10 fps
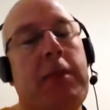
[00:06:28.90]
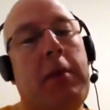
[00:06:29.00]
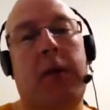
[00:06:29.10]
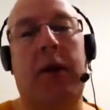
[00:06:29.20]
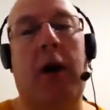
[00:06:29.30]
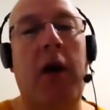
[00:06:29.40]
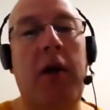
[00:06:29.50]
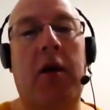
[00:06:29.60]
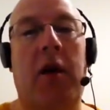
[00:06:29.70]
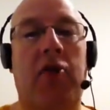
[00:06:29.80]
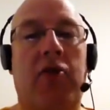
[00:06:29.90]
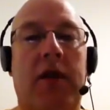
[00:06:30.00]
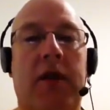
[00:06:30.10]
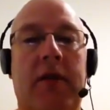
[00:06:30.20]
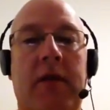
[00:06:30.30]
But other
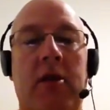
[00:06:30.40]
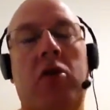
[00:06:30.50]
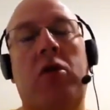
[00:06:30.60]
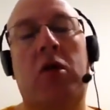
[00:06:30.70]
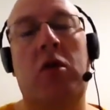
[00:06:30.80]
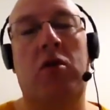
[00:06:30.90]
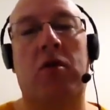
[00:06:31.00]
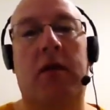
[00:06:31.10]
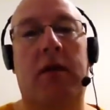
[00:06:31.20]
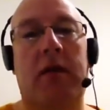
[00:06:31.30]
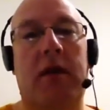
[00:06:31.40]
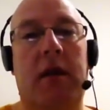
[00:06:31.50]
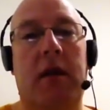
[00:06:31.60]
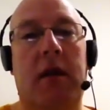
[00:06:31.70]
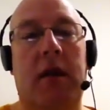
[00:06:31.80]
countries, you don't.
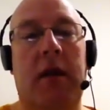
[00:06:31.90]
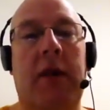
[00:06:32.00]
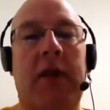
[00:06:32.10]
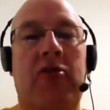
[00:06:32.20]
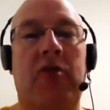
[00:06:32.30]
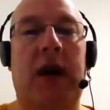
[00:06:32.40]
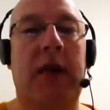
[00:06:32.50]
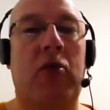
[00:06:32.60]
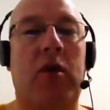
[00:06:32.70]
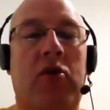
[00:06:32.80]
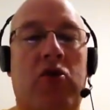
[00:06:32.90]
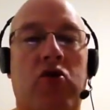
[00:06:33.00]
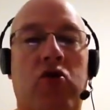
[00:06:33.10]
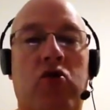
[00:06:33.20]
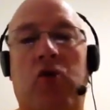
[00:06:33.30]
Imagine I'm going
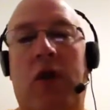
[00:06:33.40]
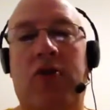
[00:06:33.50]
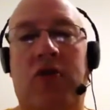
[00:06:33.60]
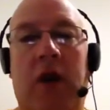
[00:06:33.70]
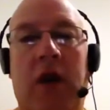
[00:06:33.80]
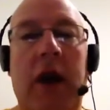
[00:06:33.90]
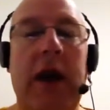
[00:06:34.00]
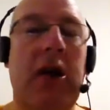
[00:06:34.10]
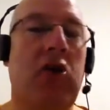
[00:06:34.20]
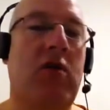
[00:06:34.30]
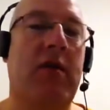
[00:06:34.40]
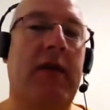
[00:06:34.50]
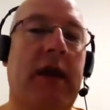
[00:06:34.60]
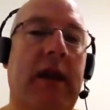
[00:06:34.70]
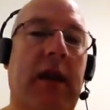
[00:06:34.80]
to Russia. You don't
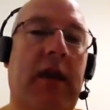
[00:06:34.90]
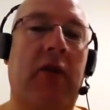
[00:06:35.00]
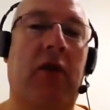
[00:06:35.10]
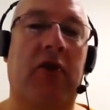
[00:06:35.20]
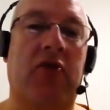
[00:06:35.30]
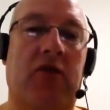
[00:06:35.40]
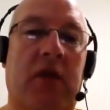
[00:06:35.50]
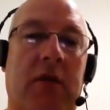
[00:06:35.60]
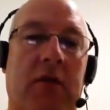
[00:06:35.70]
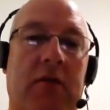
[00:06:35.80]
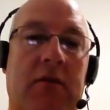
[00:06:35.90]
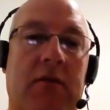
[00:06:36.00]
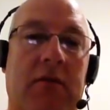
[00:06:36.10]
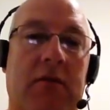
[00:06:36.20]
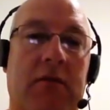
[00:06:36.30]
say the Russia.
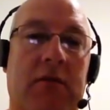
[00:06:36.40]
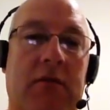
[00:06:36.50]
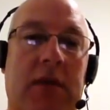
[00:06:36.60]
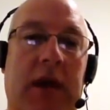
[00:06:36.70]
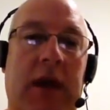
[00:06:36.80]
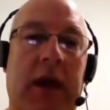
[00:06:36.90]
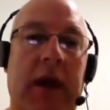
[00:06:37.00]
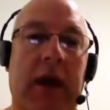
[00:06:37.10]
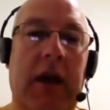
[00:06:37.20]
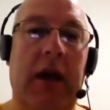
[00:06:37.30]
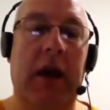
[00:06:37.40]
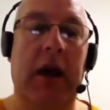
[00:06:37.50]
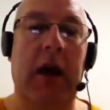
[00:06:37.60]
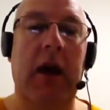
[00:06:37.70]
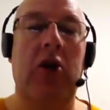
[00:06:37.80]
Okay?
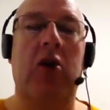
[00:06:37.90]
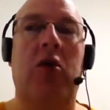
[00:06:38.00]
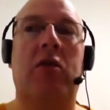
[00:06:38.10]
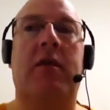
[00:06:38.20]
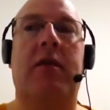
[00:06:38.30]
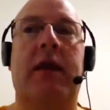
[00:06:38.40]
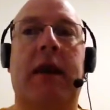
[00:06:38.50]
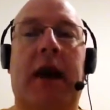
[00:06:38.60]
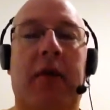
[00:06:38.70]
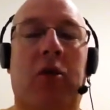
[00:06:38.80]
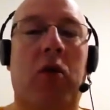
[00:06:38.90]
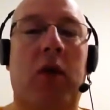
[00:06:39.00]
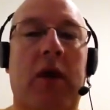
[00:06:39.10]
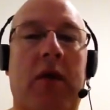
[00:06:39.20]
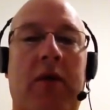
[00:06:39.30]
You don't say I'm
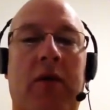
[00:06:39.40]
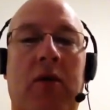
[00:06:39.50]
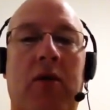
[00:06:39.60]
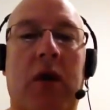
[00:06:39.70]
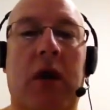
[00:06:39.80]
going to